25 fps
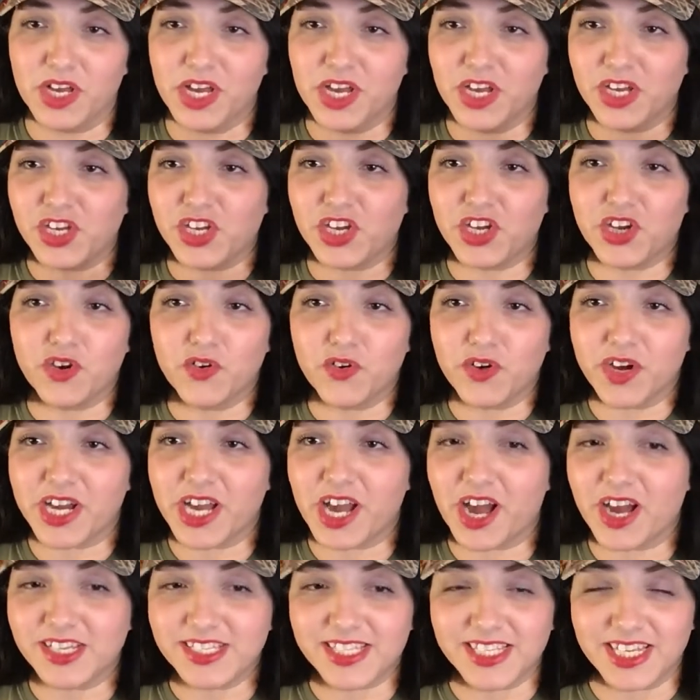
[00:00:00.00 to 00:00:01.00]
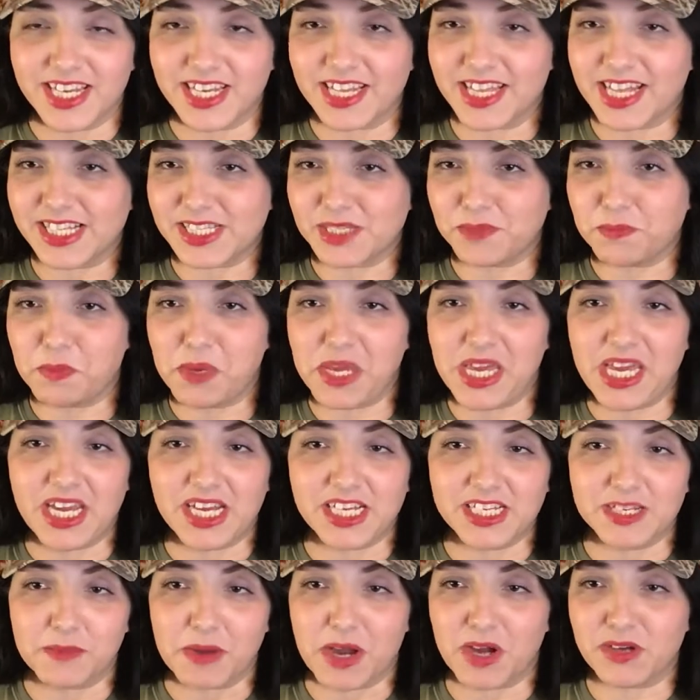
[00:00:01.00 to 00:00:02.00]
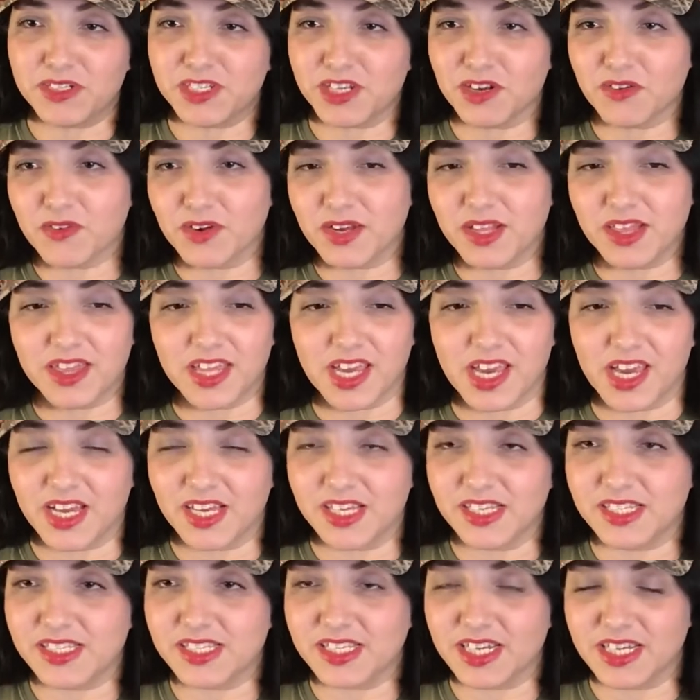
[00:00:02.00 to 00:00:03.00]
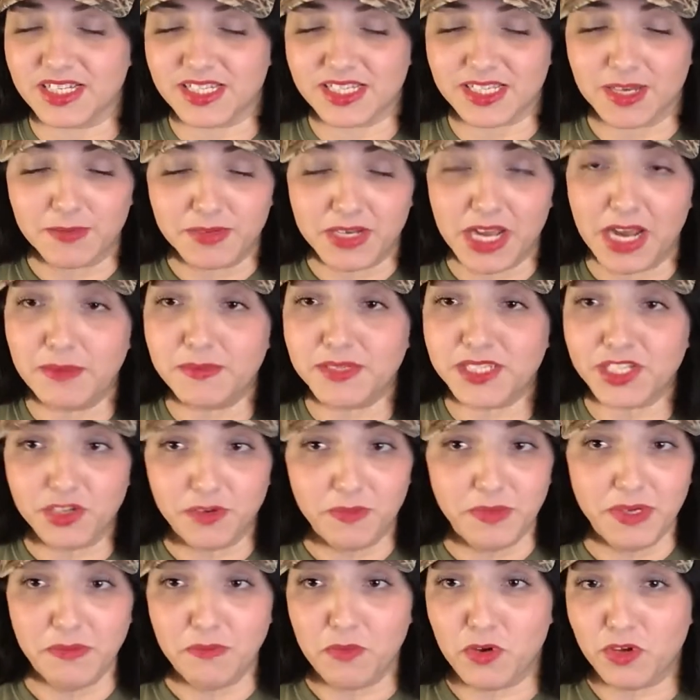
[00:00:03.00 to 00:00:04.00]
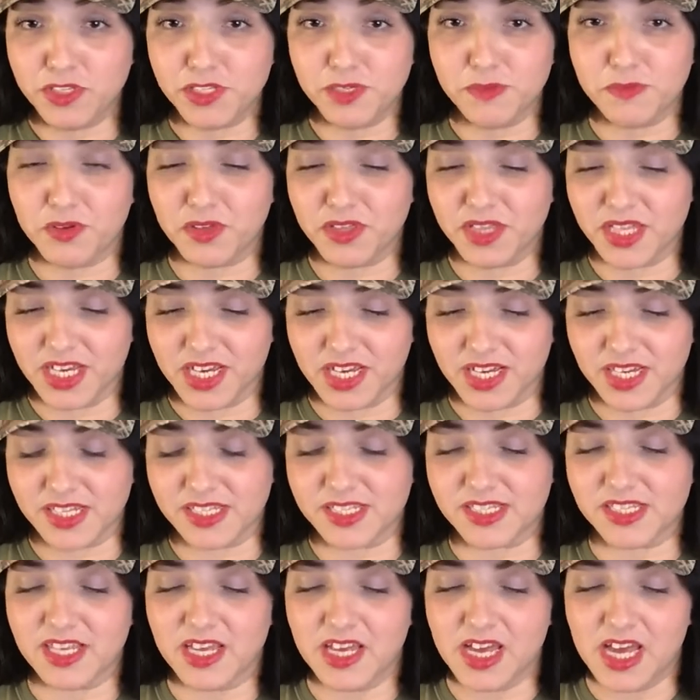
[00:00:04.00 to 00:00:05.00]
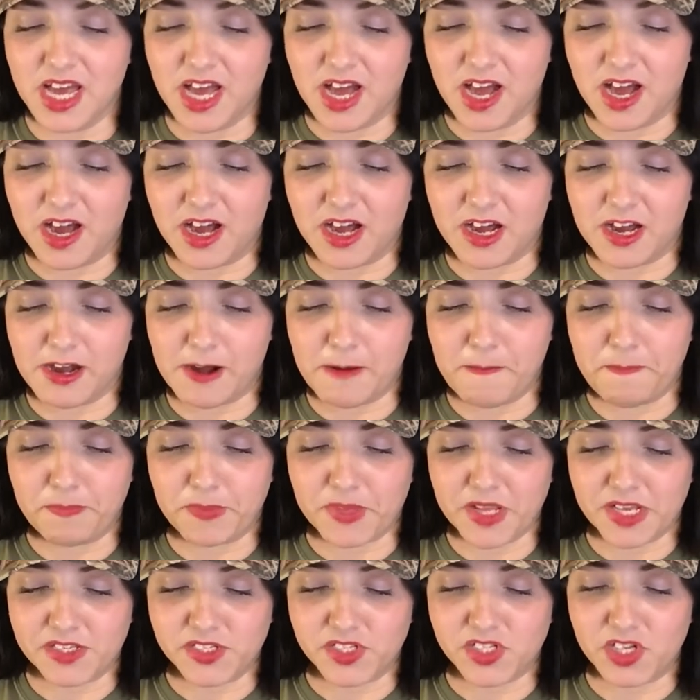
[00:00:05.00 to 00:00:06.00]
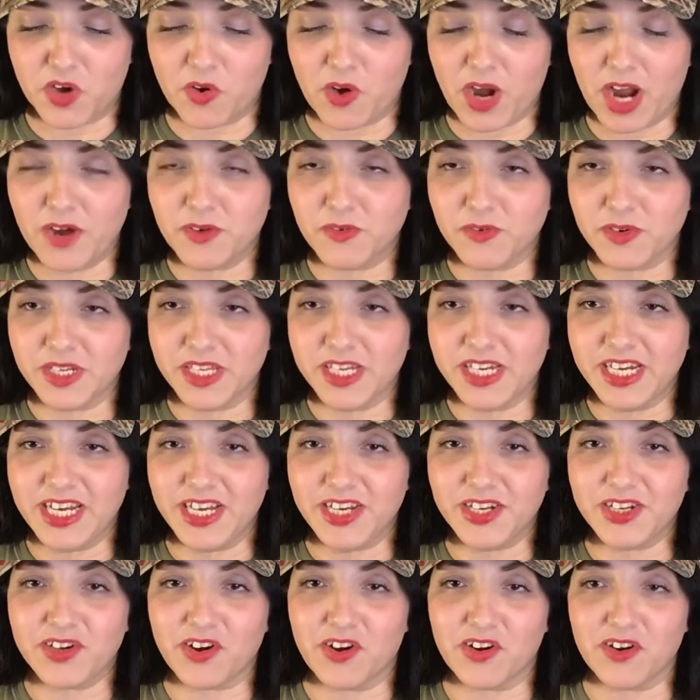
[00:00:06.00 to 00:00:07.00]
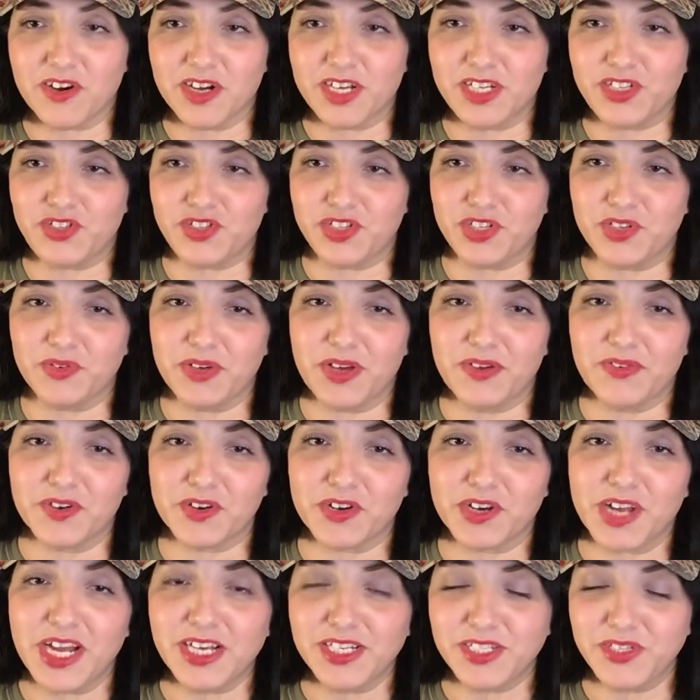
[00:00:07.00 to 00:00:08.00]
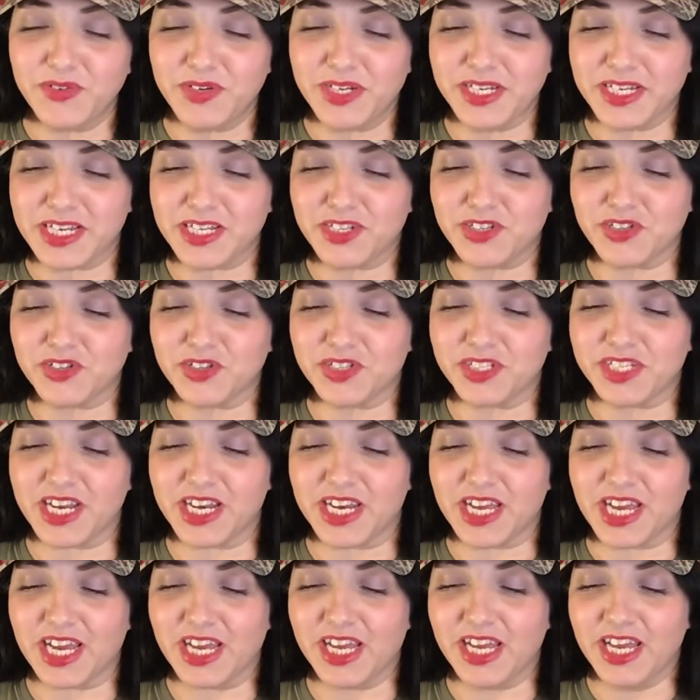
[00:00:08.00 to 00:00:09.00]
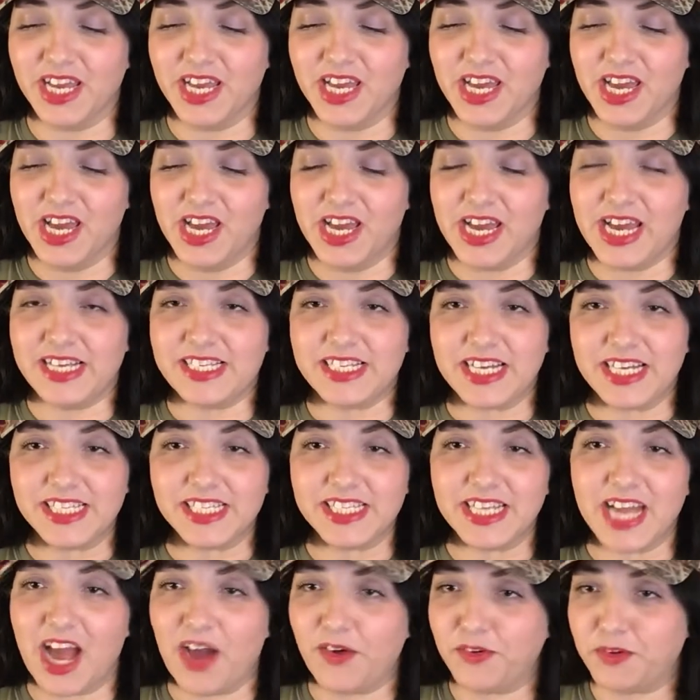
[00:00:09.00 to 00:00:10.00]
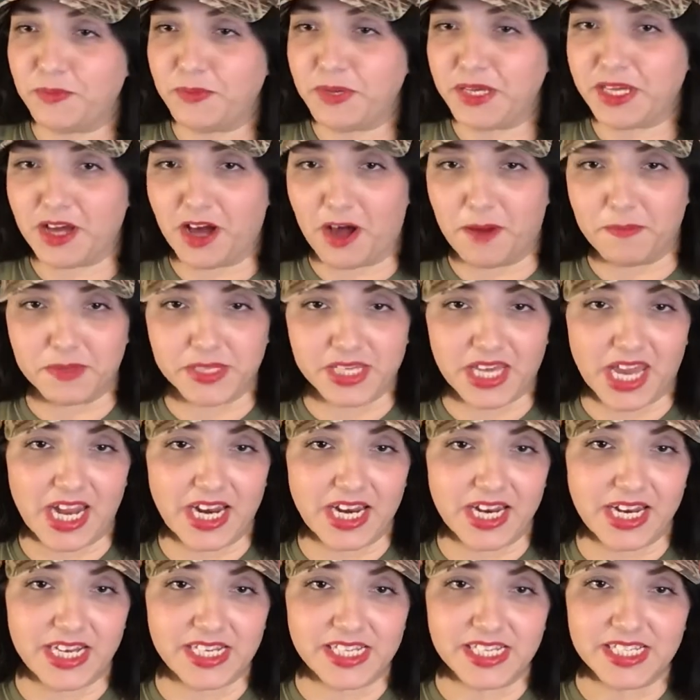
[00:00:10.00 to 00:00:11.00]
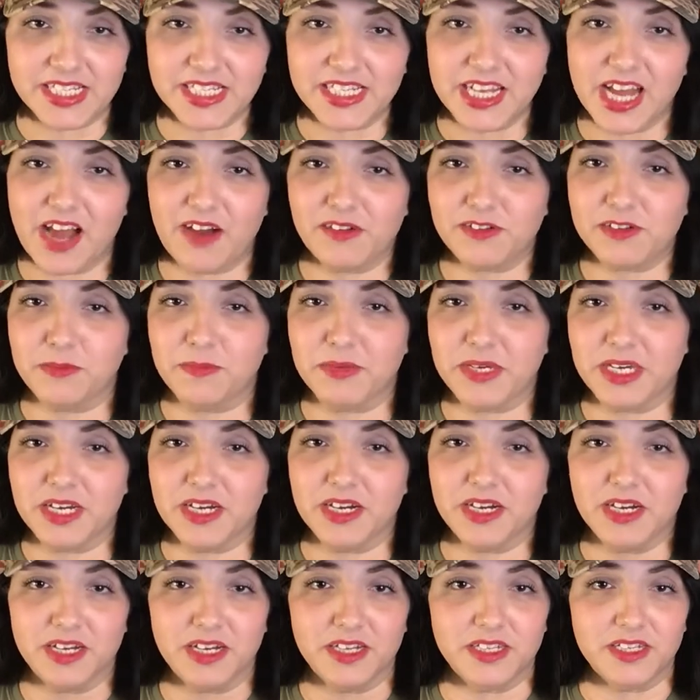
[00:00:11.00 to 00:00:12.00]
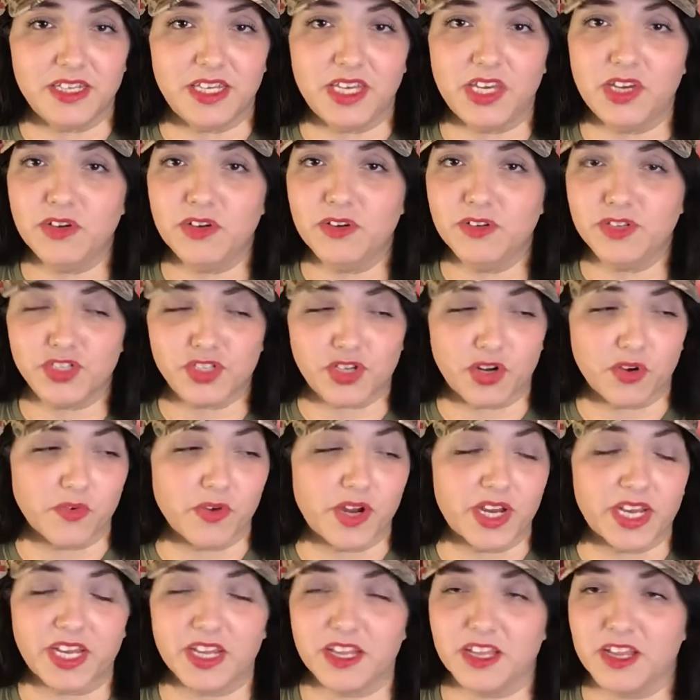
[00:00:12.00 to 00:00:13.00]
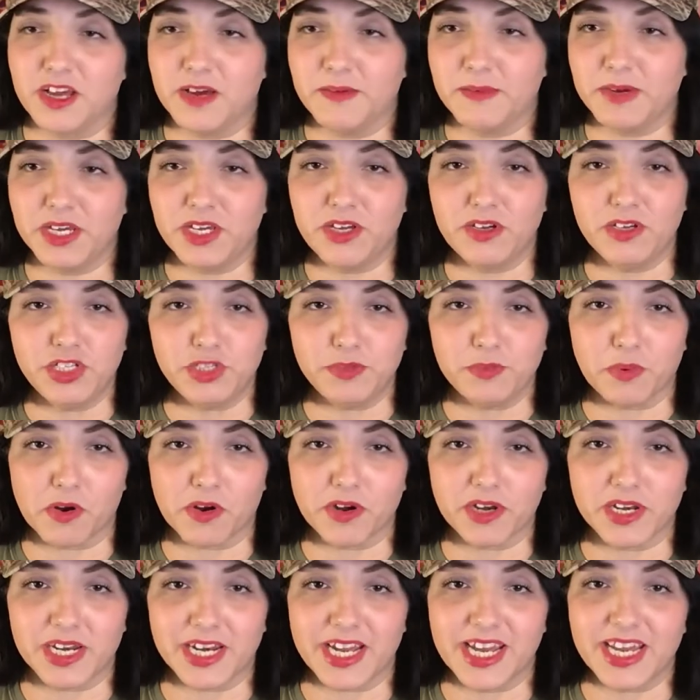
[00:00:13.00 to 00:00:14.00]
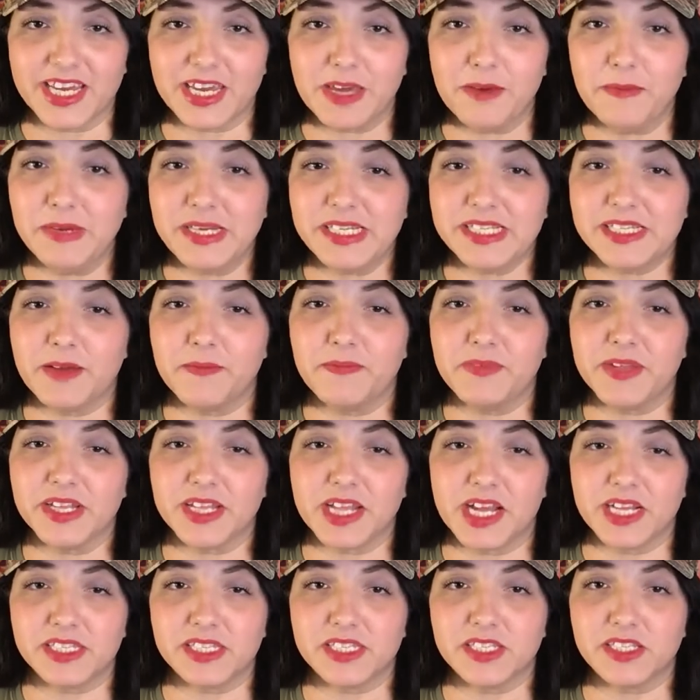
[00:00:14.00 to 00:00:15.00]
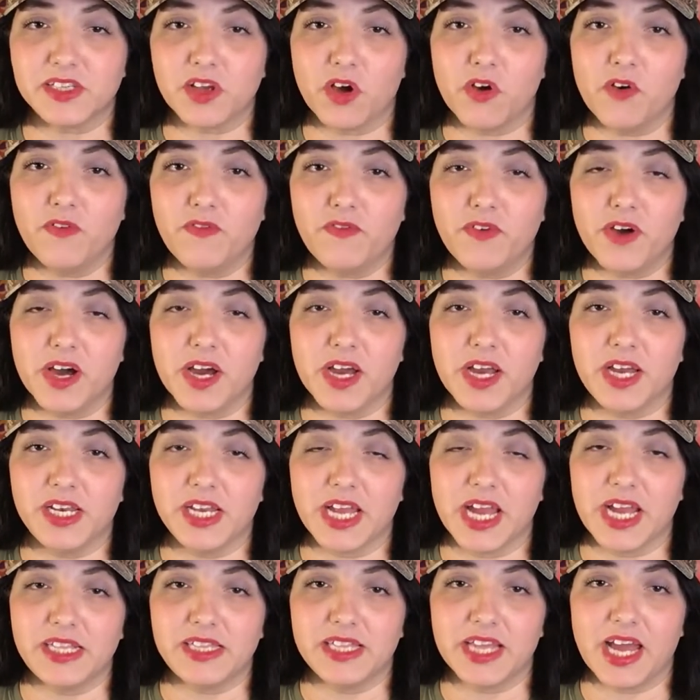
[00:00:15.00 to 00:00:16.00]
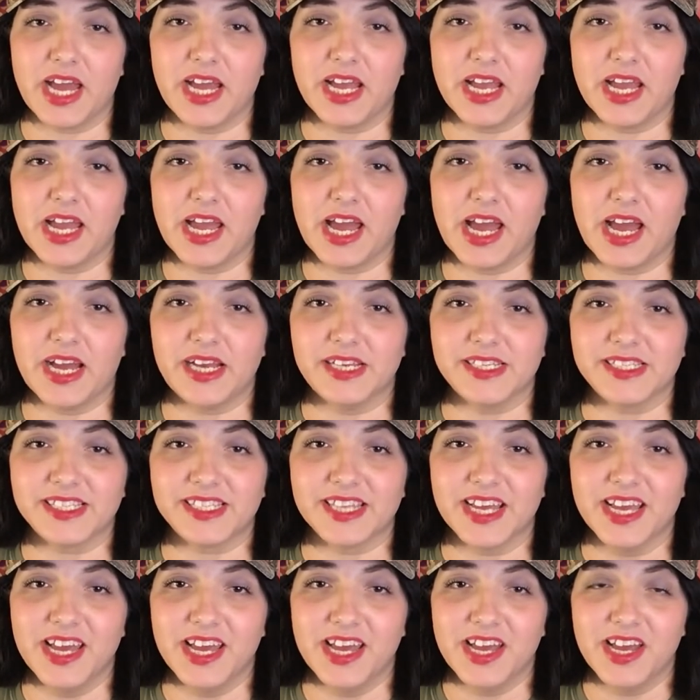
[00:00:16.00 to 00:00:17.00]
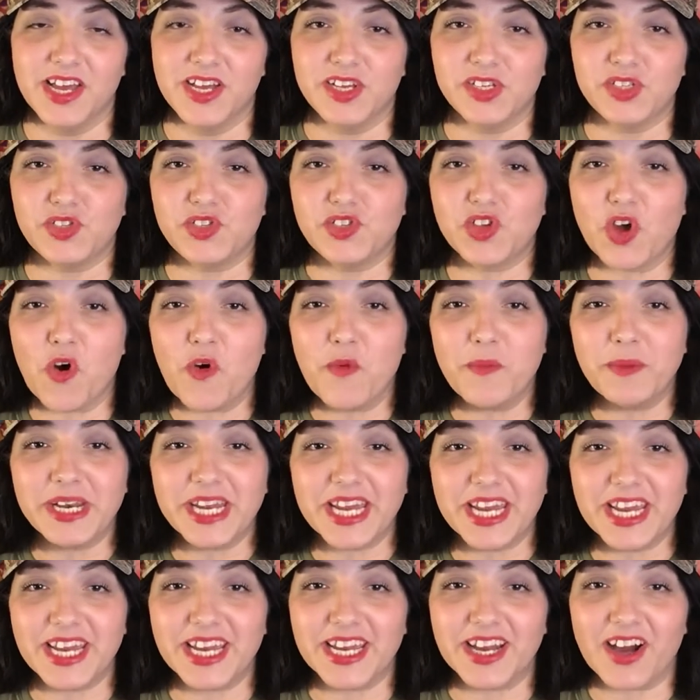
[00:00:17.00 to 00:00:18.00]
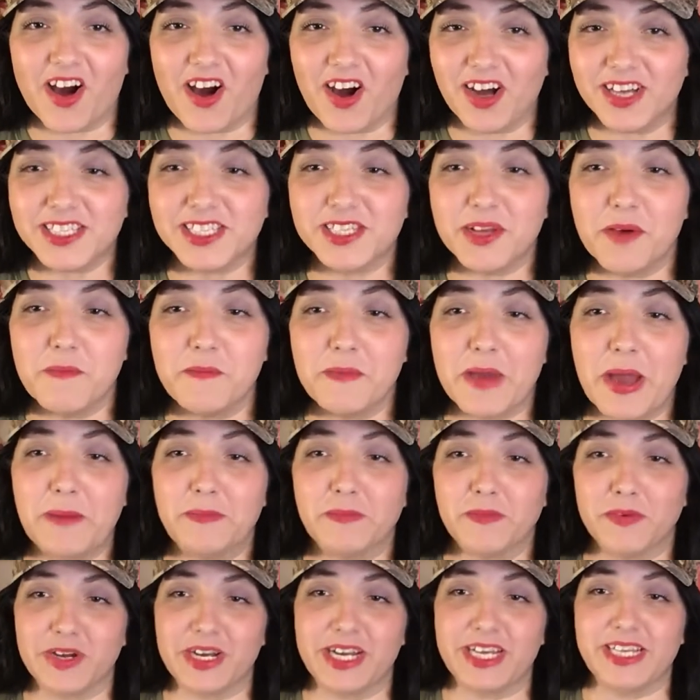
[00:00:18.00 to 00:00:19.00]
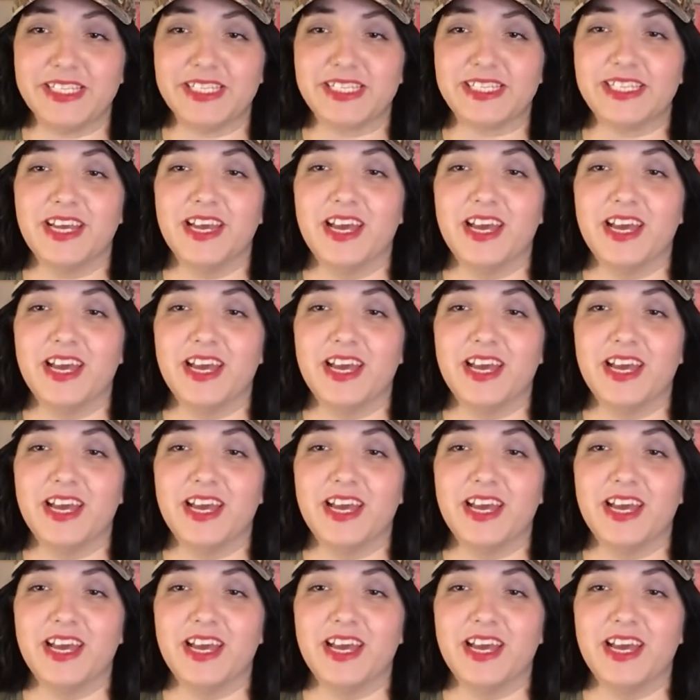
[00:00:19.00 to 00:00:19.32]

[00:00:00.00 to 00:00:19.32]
curiosity that's piqued about different things, and sometimes it'll be multiple things. So I really encourage you, if you're not doing nature study, it doesn't have to be complicated. It doesn't have to be a huge curriculum, a huge burden. It can be something that's so fun and that has so many awesome memories